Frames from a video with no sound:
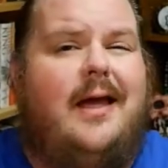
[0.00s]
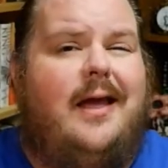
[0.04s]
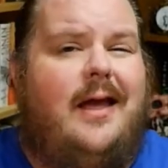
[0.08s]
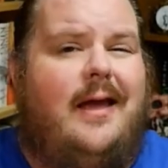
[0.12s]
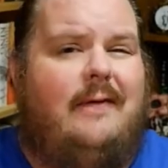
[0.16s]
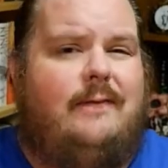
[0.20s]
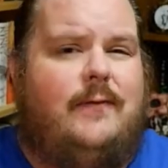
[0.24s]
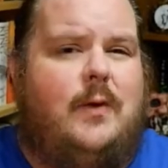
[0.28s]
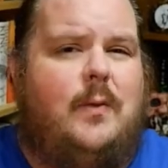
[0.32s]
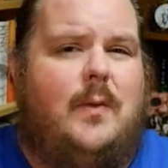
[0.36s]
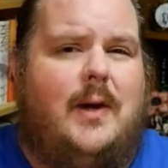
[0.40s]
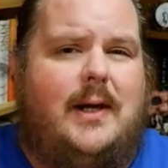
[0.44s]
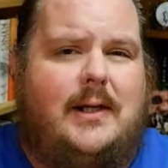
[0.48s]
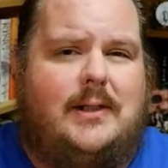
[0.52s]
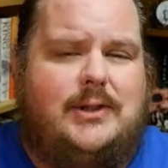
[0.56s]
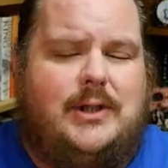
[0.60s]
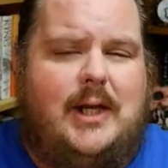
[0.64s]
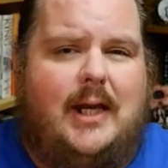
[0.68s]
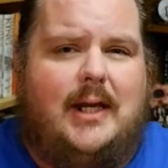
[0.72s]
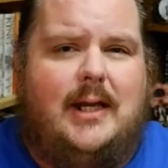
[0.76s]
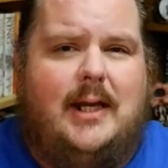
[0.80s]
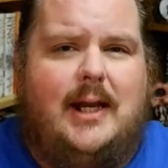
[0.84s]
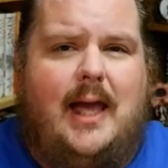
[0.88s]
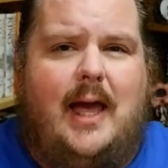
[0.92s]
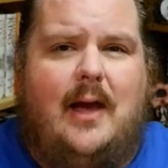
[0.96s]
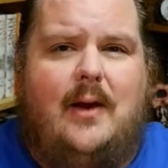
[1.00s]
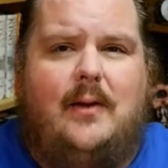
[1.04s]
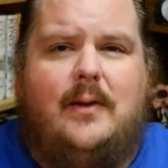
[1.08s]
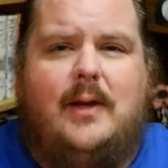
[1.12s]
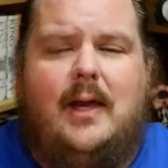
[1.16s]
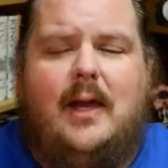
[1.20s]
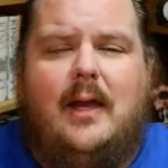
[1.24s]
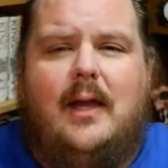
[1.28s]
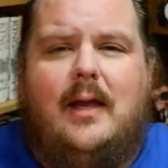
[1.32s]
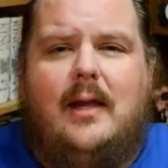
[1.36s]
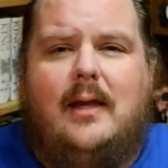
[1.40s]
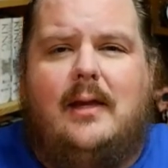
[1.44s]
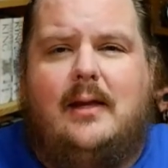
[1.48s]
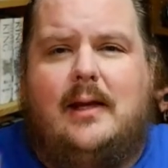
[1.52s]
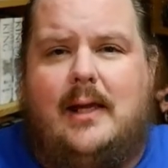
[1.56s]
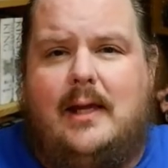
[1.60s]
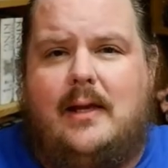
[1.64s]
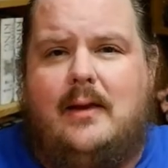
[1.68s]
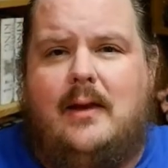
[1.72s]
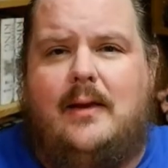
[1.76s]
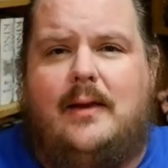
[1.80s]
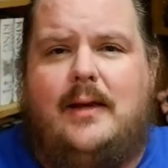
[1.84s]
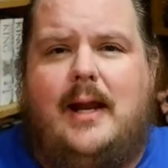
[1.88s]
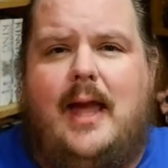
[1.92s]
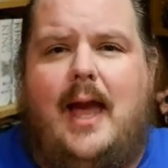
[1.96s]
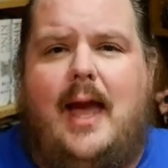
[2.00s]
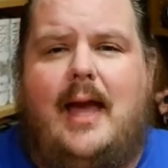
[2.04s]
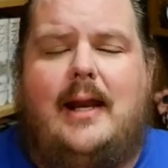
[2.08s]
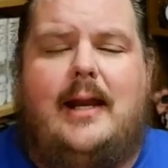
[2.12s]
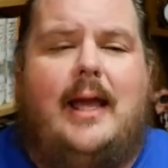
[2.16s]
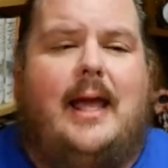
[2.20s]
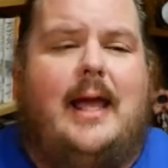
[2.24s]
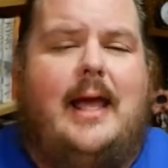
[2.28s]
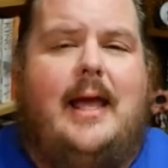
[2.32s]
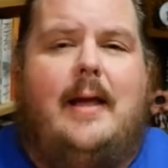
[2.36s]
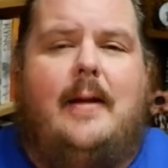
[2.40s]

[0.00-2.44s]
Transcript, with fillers: If you want to check it out, click on that.